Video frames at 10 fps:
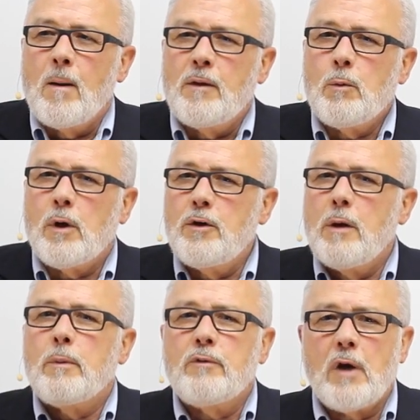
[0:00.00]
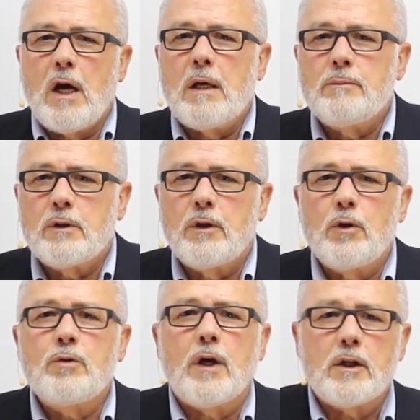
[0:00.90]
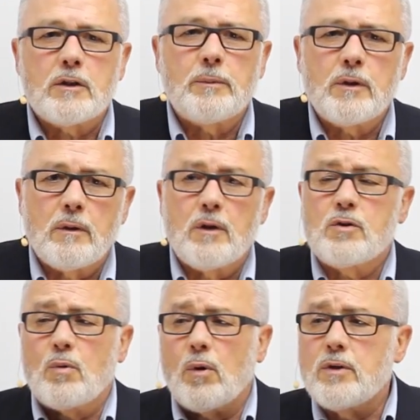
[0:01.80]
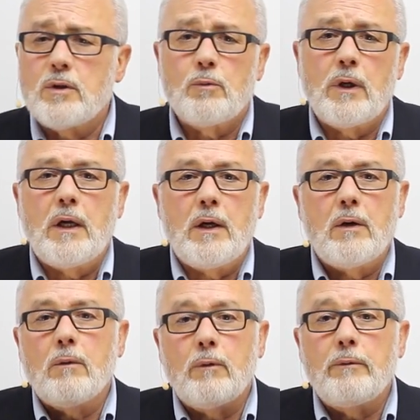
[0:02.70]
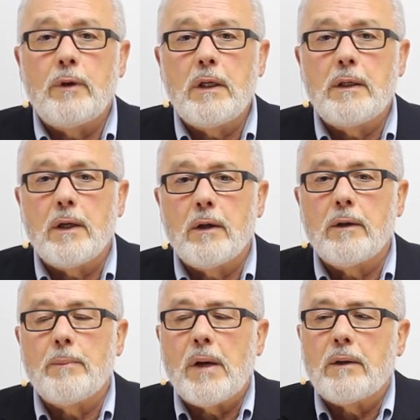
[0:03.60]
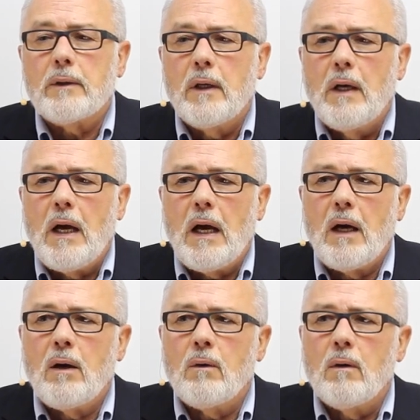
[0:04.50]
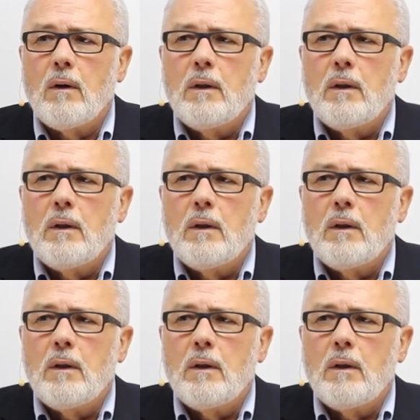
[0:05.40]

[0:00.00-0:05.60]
There were a number of times in the New Testament and the stories that we hear and we read there about how